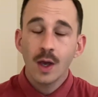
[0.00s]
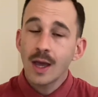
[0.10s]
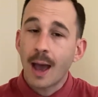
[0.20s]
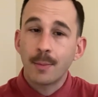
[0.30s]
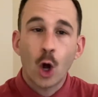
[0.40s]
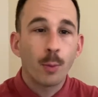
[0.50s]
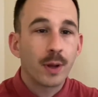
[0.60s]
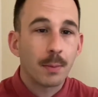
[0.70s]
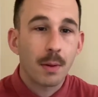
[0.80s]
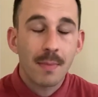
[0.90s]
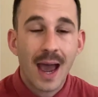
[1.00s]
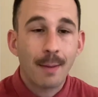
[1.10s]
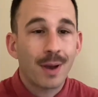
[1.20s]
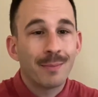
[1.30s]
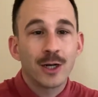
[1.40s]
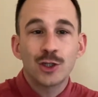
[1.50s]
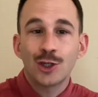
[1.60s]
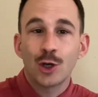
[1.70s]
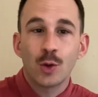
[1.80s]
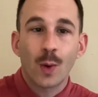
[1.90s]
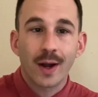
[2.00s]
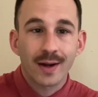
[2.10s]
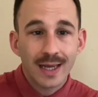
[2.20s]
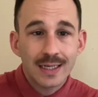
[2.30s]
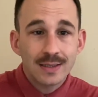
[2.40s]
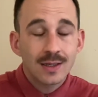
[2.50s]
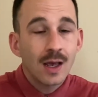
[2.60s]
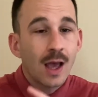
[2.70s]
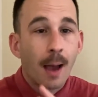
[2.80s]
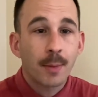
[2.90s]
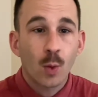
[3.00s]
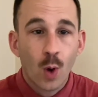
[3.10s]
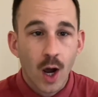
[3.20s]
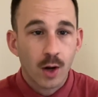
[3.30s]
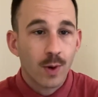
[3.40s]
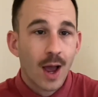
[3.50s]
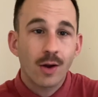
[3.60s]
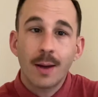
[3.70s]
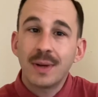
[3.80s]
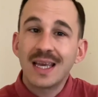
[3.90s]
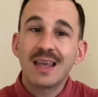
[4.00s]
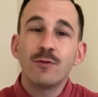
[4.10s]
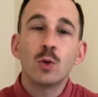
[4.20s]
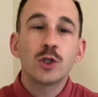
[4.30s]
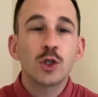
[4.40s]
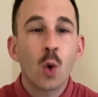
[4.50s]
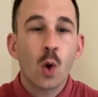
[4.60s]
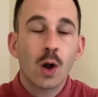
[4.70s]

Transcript: I'm going to open up a map. I'm going to show you where it is. I'm going to walk around. I'm going to give you a tour.